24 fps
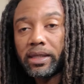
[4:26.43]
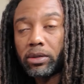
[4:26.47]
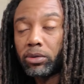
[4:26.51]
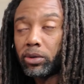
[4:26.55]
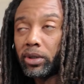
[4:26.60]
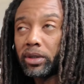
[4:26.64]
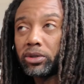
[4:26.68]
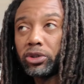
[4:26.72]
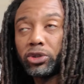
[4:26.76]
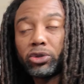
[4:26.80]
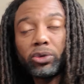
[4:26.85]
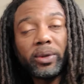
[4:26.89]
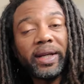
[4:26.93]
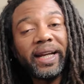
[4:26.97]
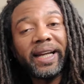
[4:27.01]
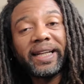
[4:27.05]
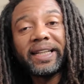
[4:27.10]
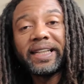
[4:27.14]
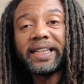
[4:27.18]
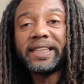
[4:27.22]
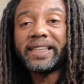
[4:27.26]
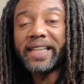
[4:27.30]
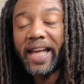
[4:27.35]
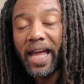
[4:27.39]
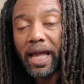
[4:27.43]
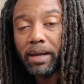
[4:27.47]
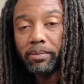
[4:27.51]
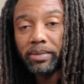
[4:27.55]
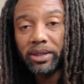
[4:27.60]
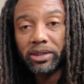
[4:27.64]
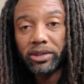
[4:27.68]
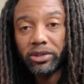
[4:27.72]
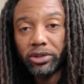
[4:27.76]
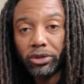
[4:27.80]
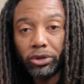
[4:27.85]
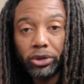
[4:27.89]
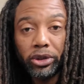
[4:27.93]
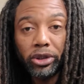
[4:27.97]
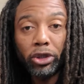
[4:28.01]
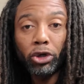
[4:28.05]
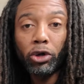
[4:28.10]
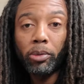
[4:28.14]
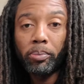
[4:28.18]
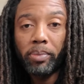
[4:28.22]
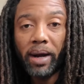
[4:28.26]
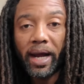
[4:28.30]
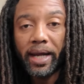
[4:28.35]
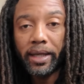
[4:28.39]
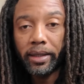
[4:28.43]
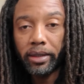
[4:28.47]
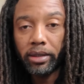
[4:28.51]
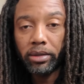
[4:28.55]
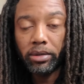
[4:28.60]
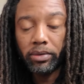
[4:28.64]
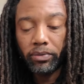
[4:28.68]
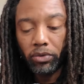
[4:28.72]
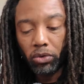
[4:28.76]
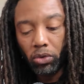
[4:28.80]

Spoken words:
or do any damage to your bike